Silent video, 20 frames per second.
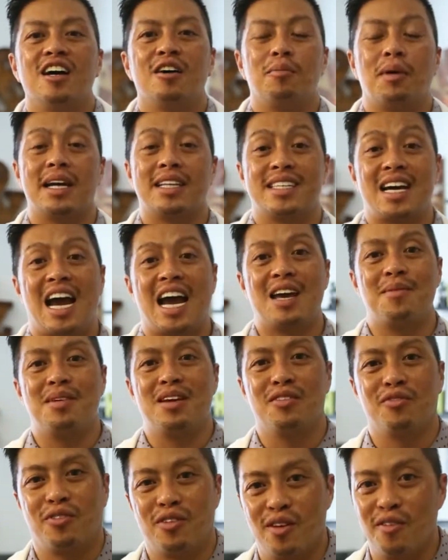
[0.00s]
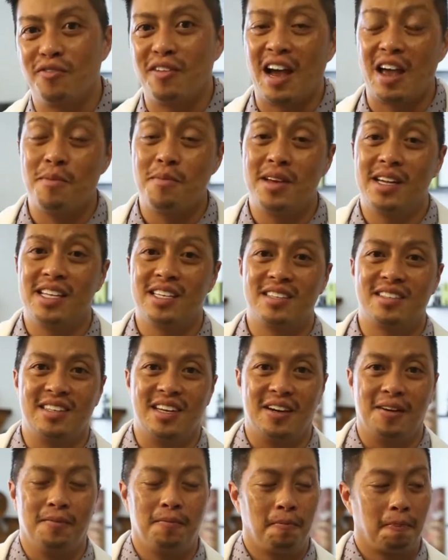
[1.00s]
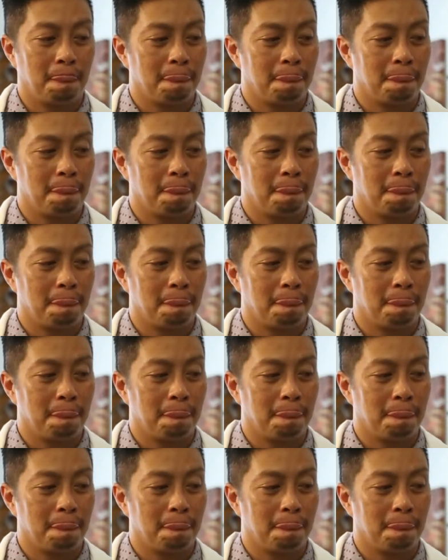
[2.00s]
my timing for the five minutes there.